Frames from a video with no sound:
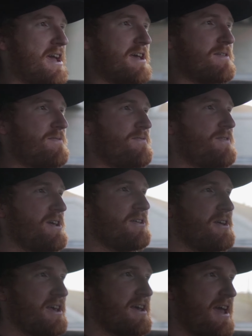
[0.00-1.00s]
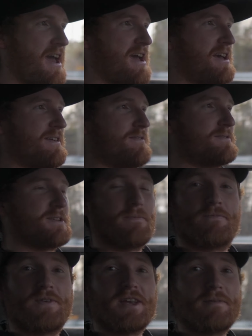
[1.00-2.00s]
a feeling,
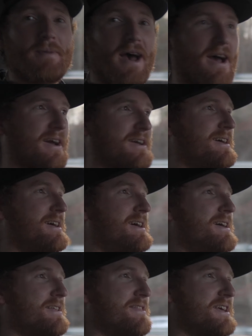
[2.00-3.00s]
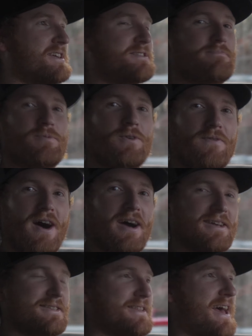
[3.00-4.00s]
some feedback. This
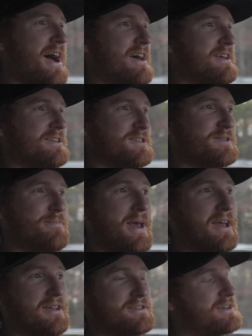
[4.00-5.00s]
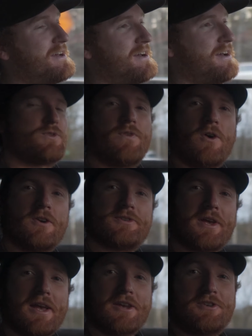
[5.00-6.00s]
provides that in spades. So as far as
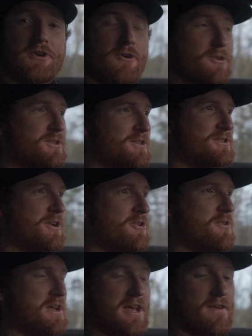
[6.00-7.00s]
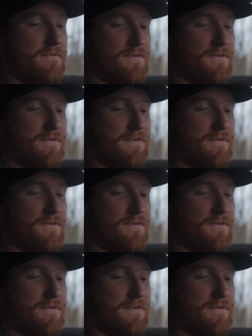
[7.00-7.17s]
the interior is concerned, it